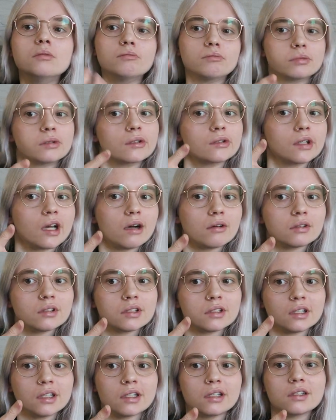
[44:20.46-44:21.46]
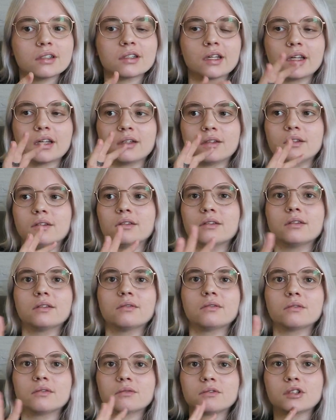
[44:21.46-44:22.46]
pronounce things and
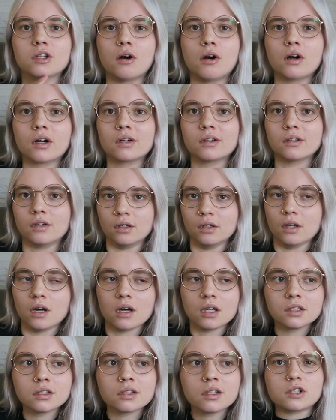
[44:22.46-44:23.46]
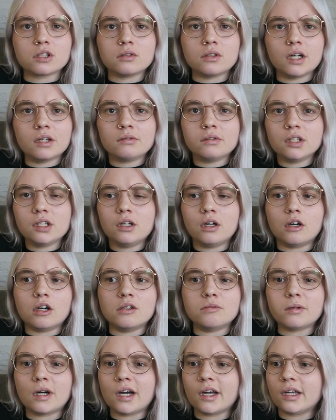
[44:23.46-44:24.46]
talk a lot. So I really
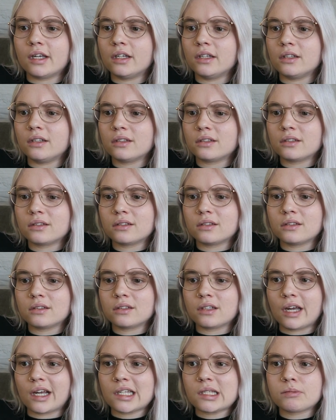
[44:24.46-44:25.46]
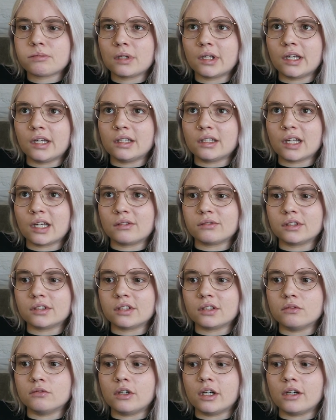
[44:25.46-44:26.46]
hope I explained
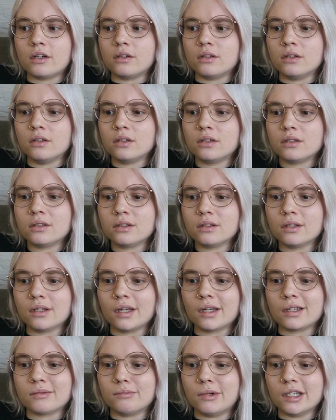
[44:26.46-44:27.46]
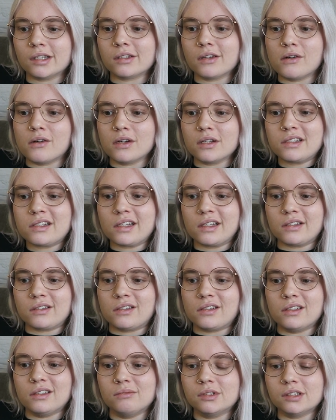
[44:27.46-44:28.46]
everything well, like my thoughts and
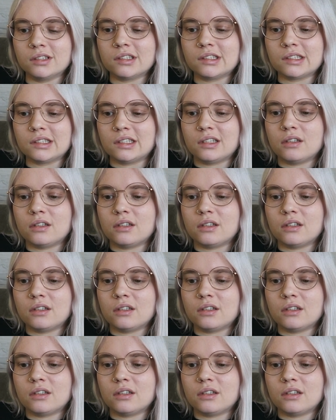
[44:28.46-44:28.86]
all. But